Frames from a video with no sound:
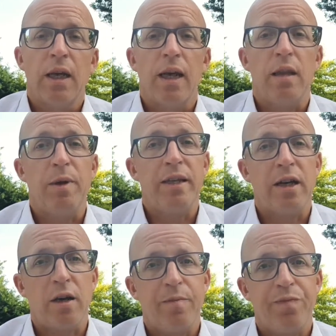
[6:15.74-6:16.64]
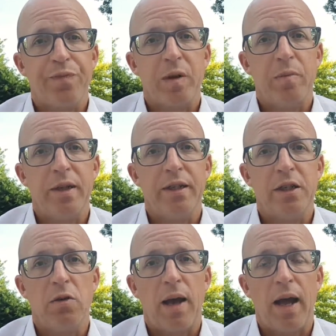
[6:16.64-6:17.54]
In the meantime, please
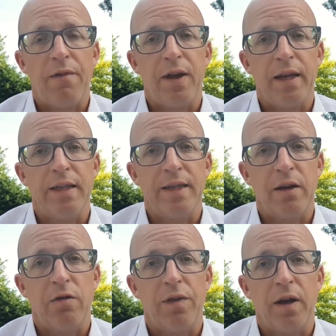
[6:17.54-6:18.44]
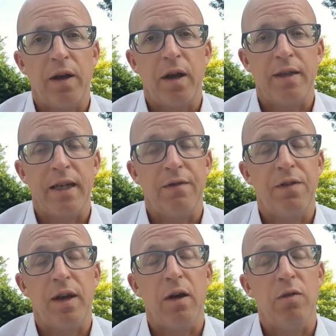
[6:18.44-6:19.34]
do have a
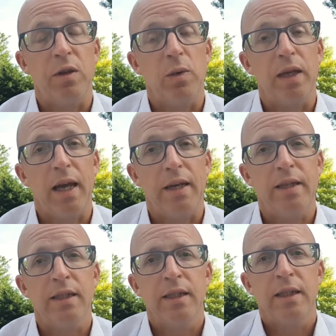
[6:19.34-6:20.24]
safe and healthy weekend,